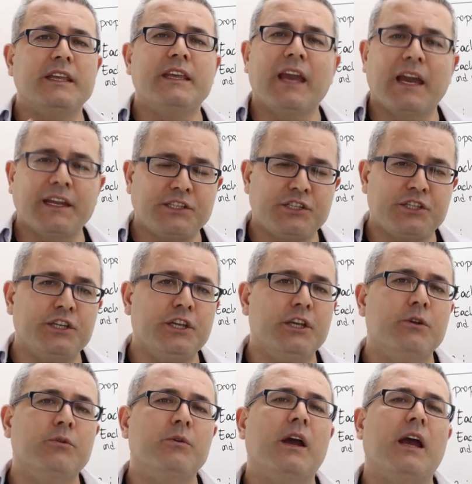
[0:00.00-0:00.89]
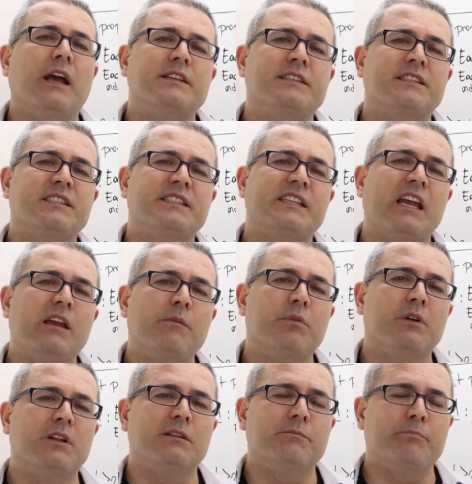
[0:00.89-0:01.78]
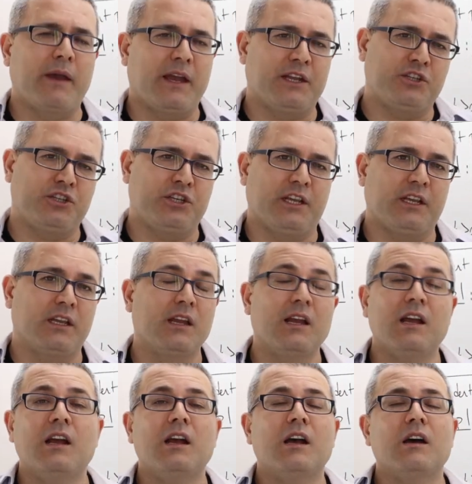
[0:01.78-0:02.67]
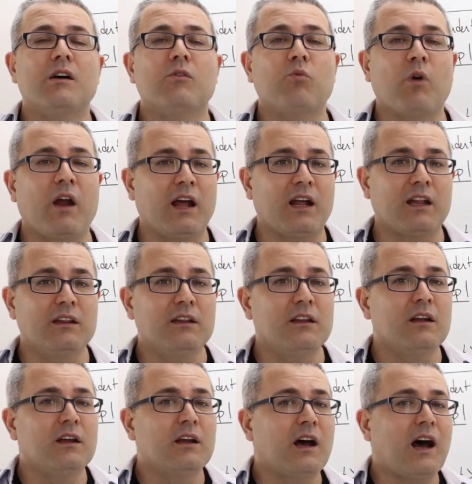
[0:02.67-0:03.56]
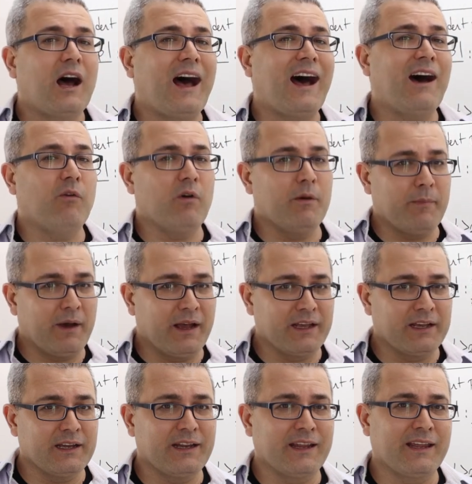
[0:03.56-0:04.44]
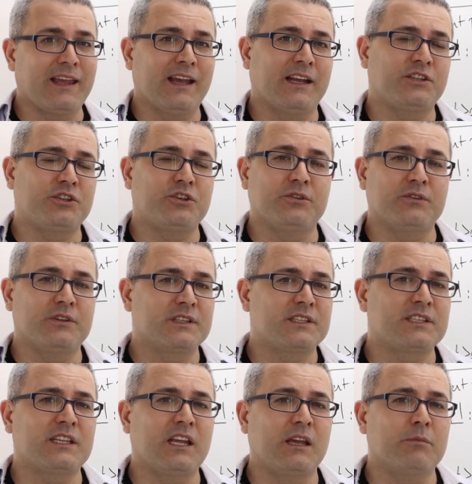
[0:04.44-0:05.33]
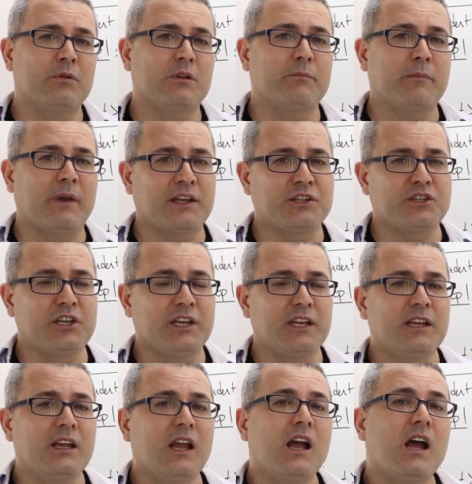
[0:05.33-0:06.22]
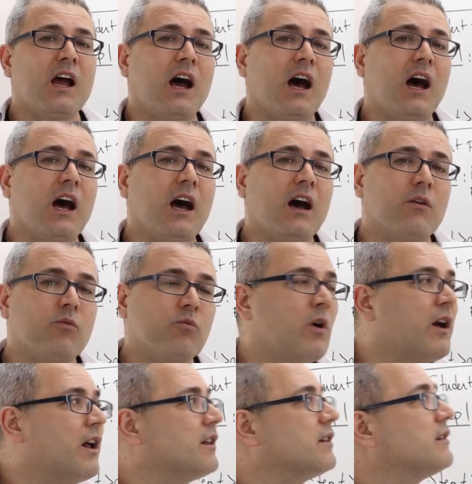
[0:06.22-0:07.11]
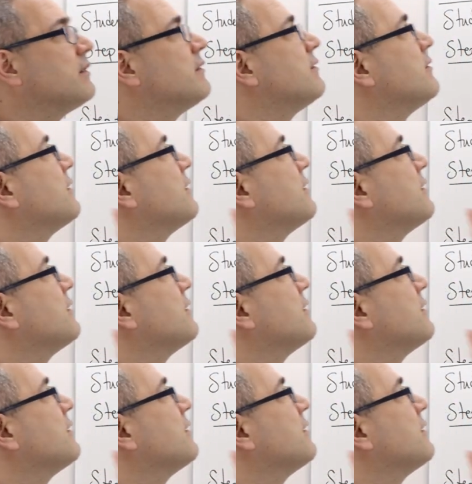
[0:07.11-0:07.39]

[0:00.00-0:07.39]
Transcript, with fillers: get you a stable matching. Well, how am I going to get you the stable matching? Uh, well,